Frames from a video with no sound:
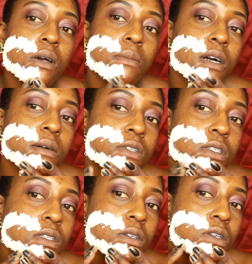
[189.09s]
But I'm
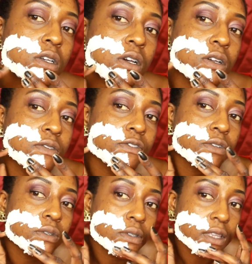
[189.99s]
just going to go
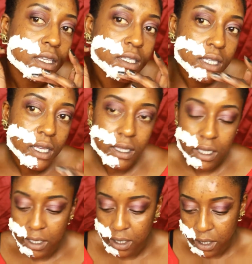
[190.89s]
for this. And
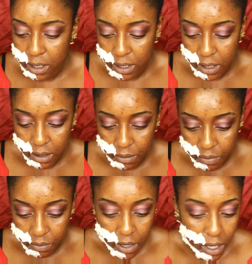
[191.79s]
then
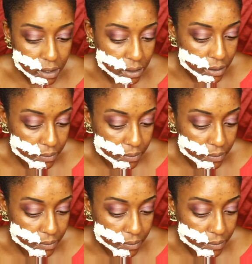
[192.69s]
while